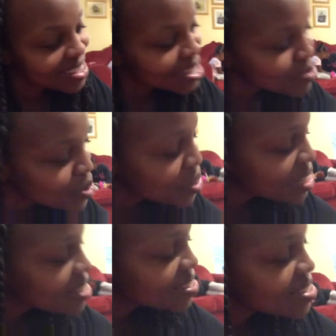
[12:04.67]
Come on.
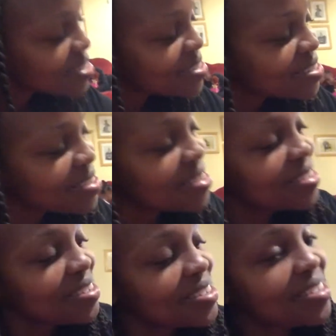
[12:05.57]

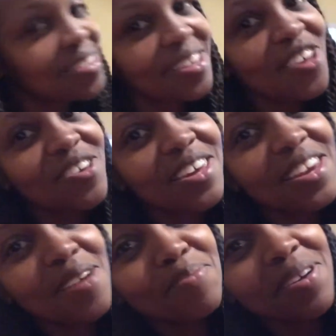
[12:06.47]
Can you get
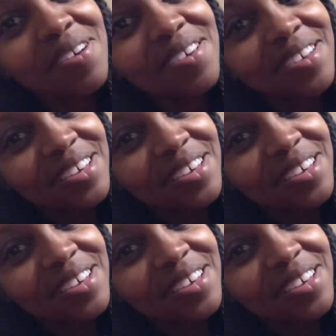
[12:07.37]
up here?